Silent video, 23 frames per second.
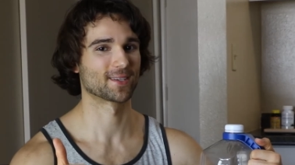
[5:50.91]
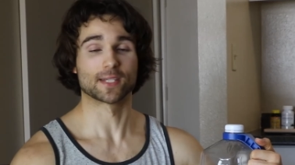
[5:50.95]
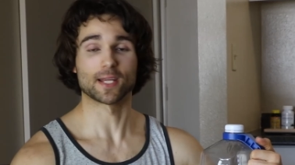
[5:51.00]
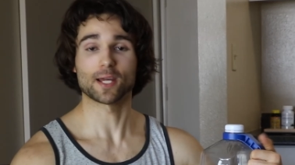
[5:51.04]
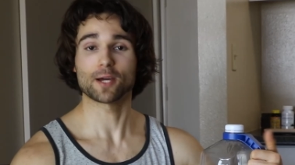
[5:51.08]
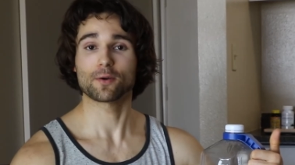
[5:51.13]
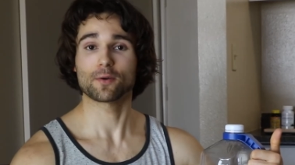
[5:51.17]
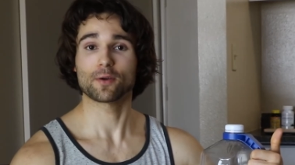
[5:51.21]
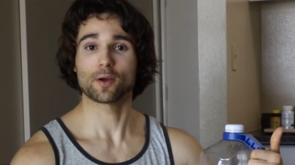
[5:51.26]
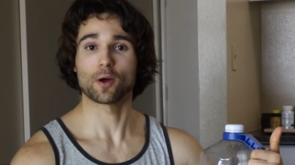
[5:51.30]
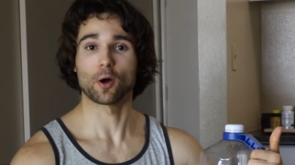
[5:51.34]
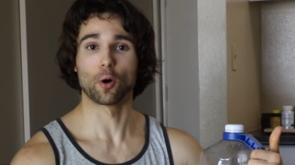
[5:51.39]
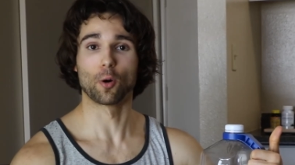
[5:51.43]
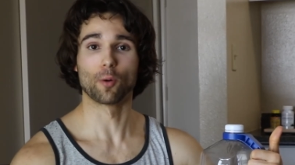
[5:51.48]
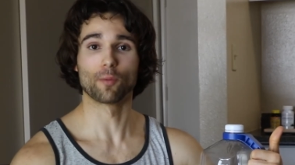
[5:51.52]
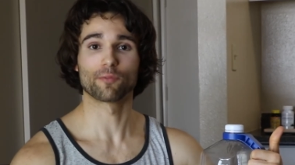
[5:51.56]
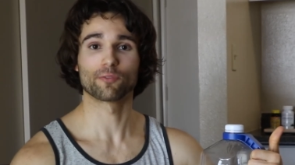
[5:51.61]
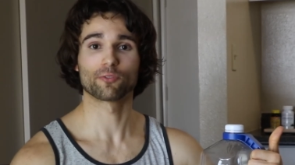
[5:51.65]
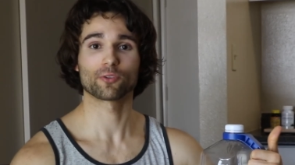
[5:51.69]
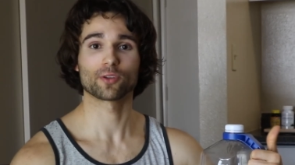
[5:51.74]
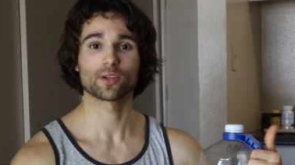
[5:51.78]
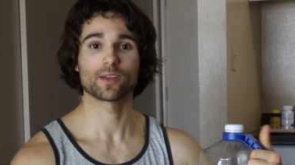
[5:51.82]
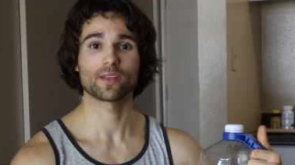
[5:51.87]
So
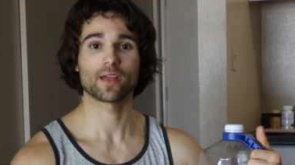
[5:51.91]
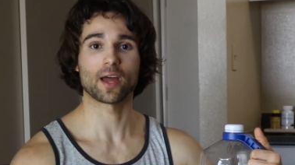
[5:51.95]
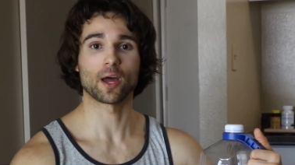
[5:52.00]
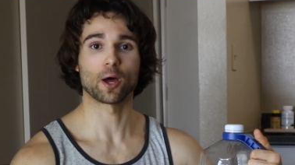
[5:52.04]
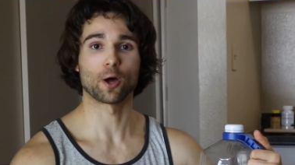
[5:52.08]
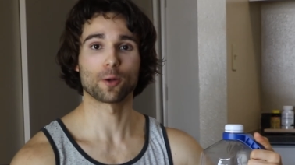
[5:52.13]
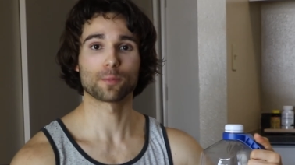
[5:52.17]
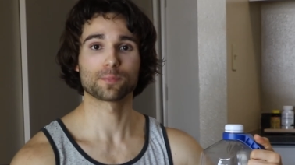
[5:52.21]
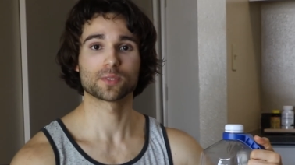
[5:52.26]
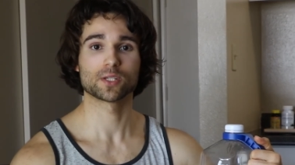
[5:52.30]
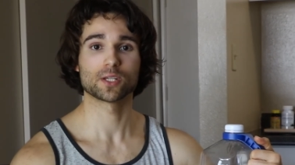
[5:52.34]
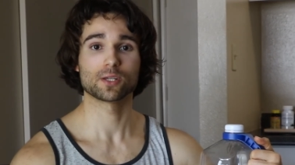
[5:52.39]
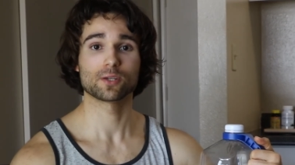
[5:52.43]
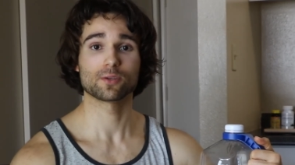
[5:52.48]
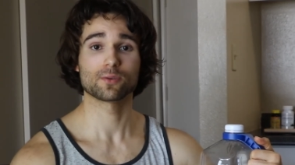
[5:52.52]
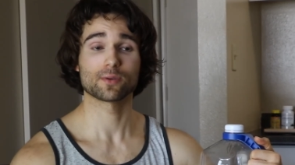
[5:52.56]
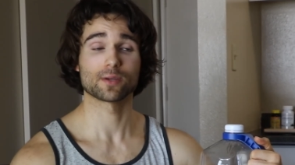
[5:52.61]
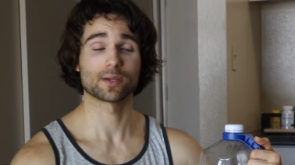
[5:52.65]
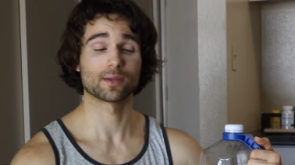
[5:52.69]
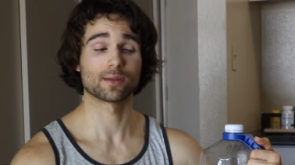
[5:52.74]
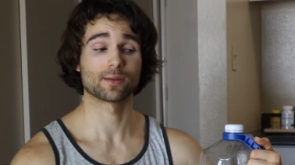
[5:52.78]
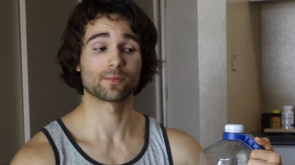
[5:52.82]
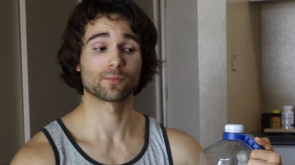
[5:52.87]
hopefully that helped you
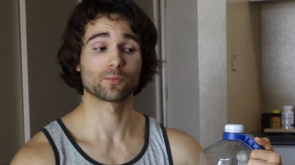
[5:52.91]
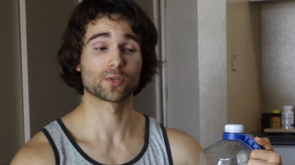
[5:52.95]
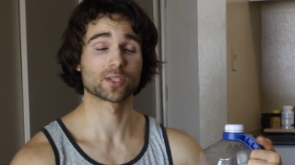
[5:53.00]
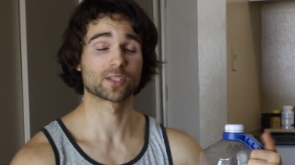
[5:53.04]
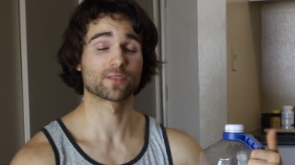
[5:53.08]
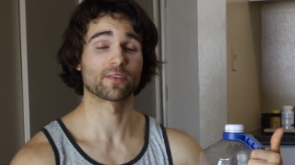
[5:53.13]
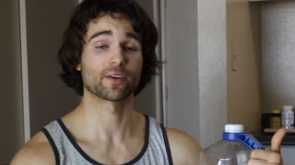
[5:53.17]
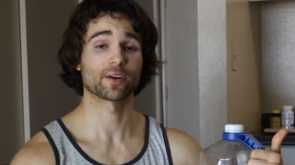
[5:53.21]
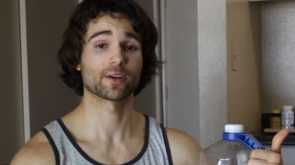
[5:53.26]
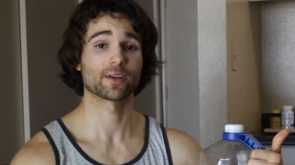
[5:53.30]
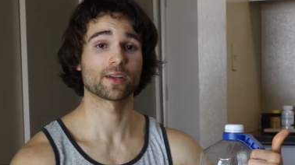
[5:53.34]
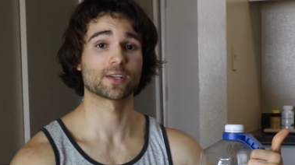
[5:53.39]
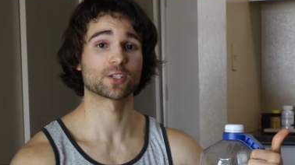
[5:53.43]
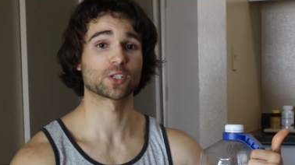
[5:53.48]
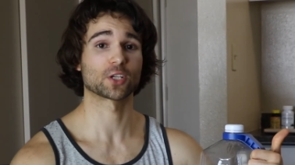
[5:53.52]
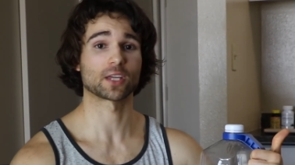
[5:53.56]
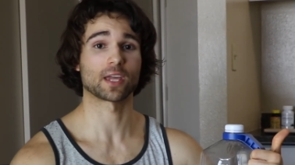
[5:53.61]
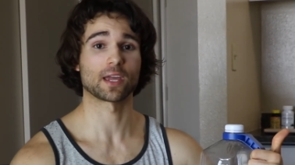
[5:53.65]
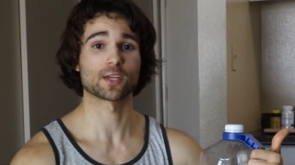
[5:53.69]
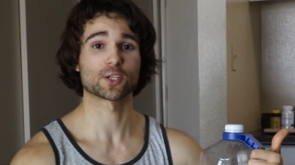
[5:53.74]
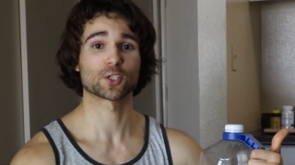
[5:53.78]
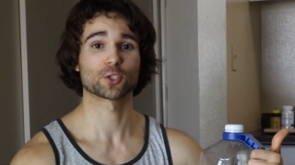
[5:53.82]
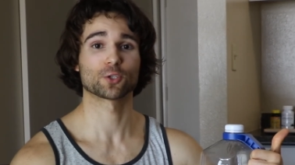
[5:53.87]
and was very
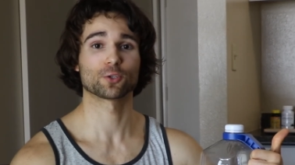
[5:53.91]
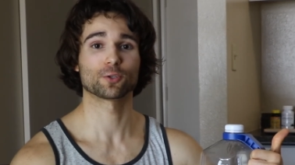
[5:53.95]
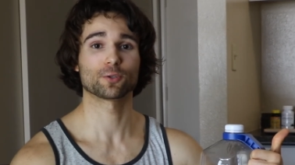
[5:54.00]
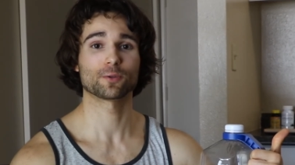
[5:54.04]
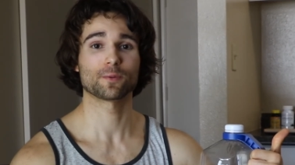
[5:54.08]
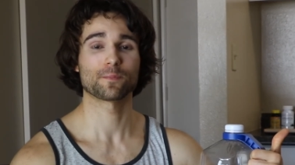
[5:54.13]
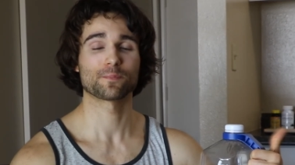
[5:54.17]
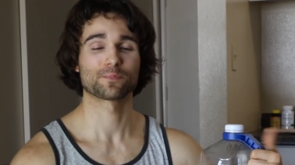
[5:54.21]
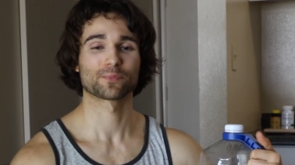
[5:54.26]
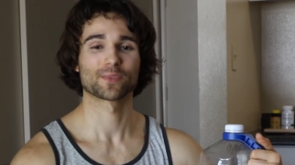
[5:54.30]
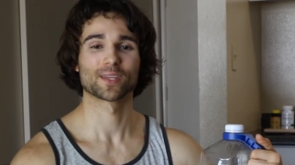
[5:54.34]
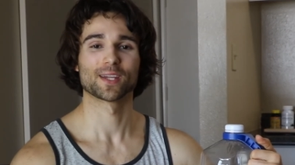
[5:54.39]
educational.